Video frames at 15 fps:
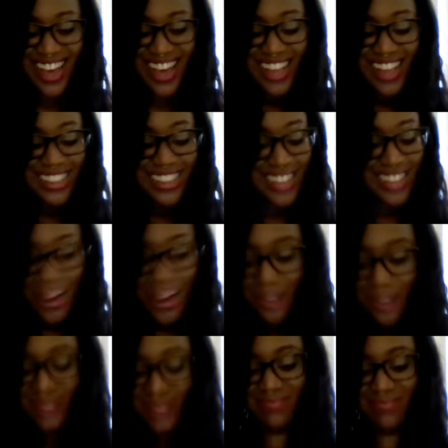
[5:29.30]

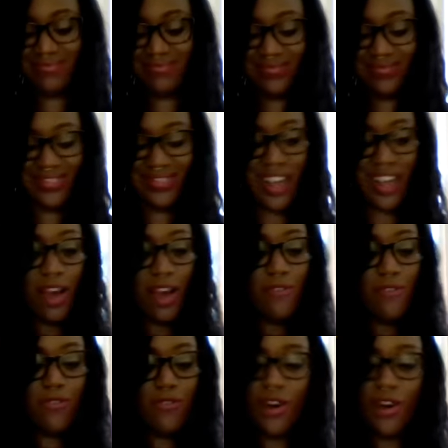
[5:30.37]
So
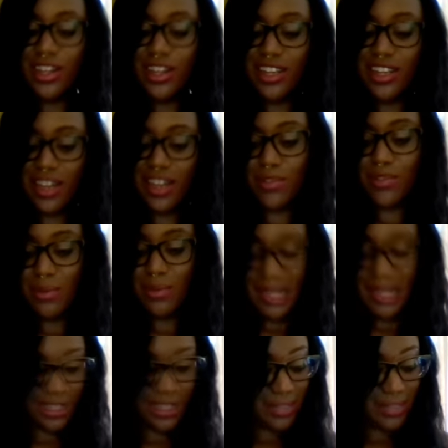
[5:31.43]
for your and
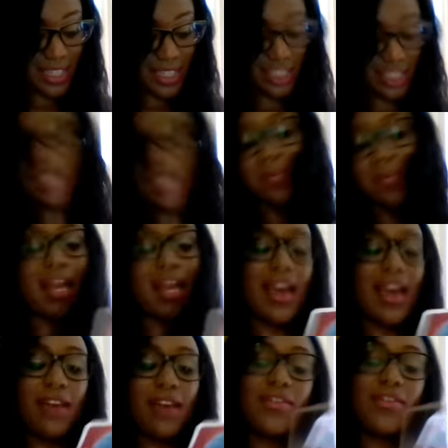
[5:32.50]
romantic relationships, I
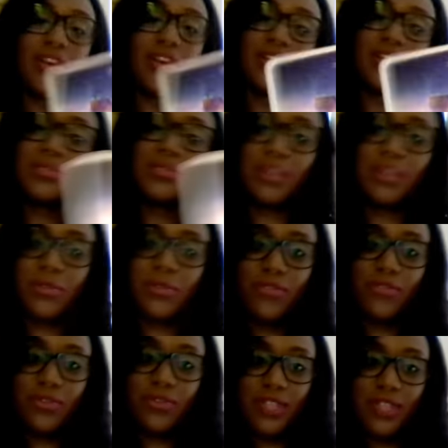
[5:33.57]
have here number
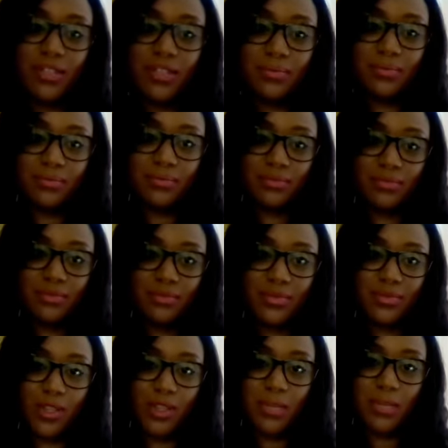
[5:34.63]
50,
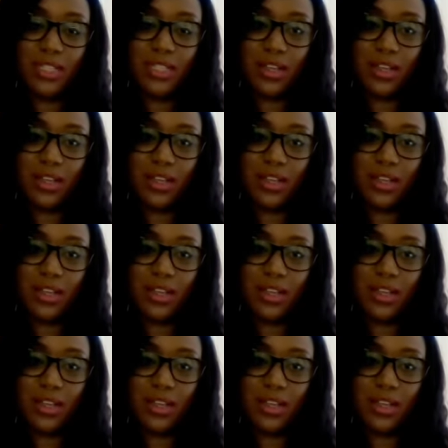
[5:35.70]
No Place Like